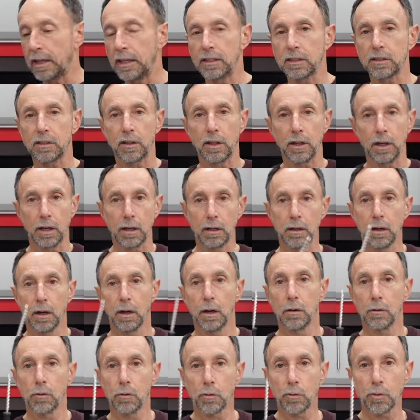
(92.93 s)
is the
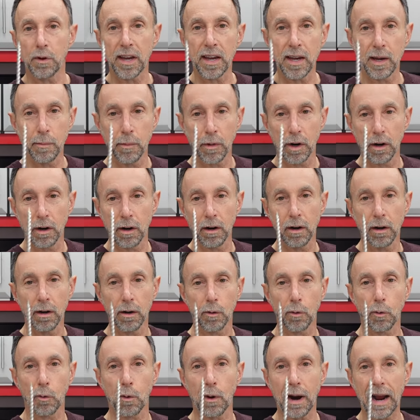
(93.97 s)
reamer
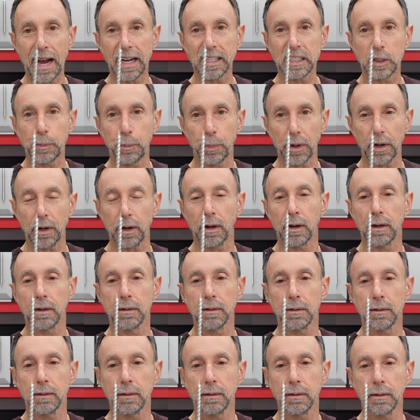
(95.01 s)
rasper.
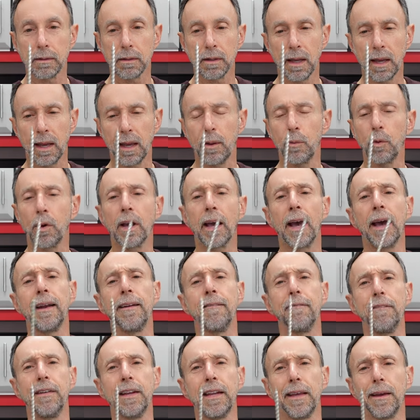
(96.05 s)
Hey, what kind
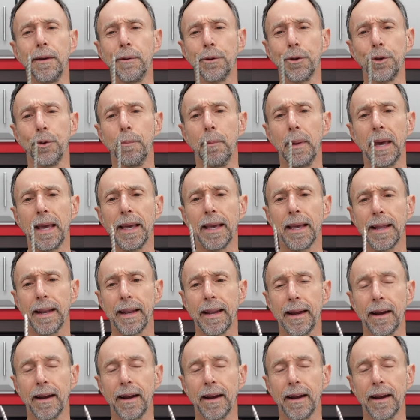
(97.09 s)
of video are you making